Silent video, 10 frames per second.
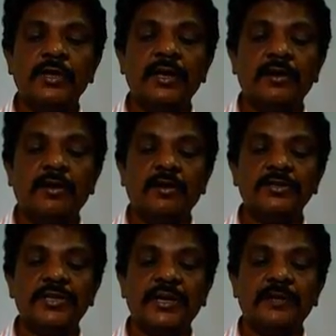a
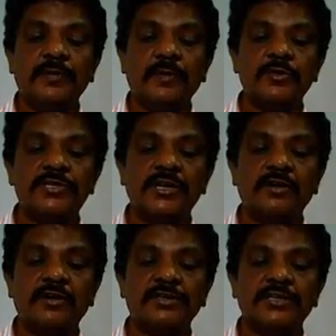constant, proportional
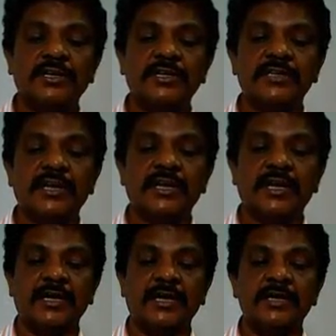constant is taken